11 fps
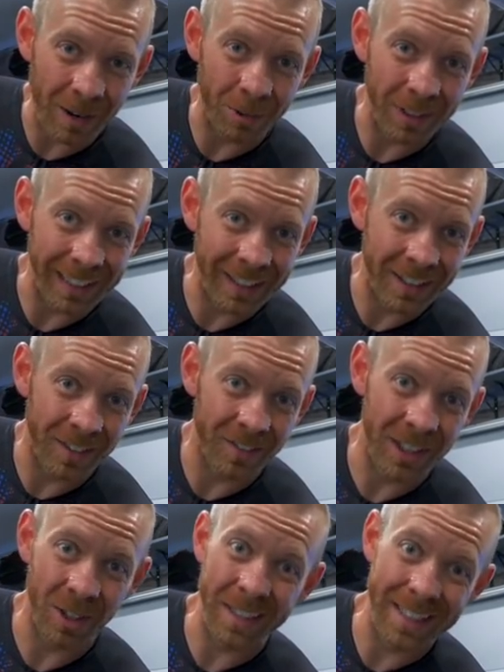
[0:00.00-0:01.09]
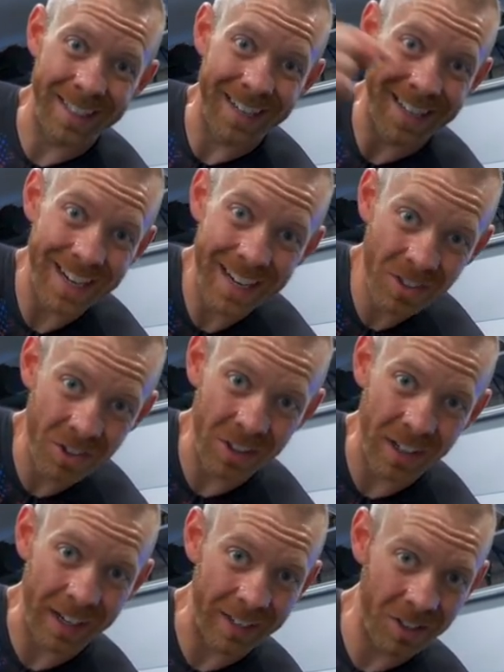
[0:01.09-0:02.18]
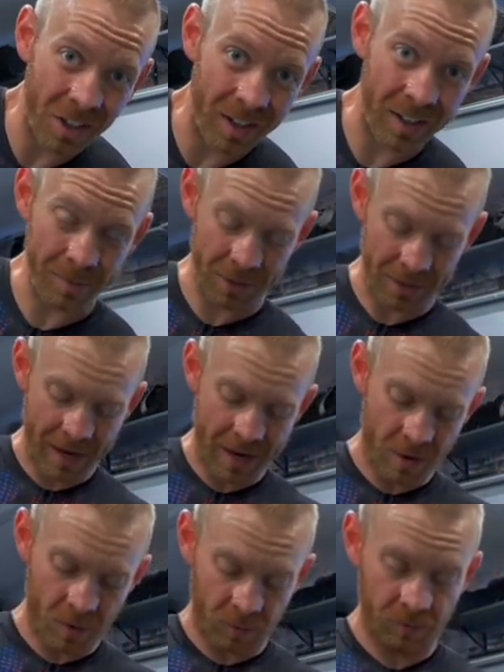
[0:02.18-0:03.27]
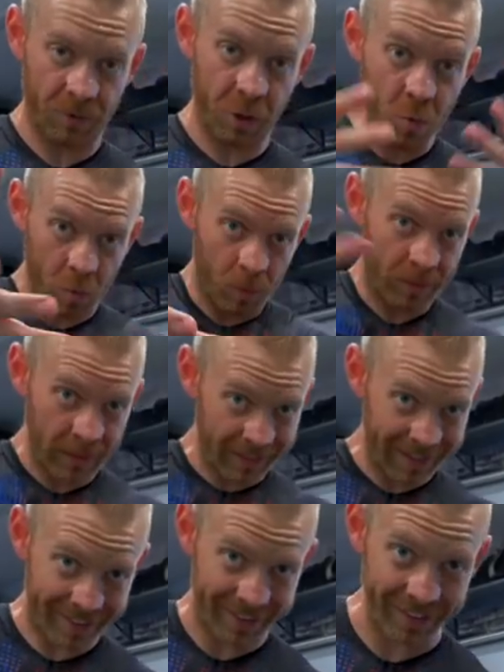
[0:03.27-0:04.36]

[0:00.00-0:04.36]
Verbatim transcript: I will link to the video I did yesterday talking about how you can get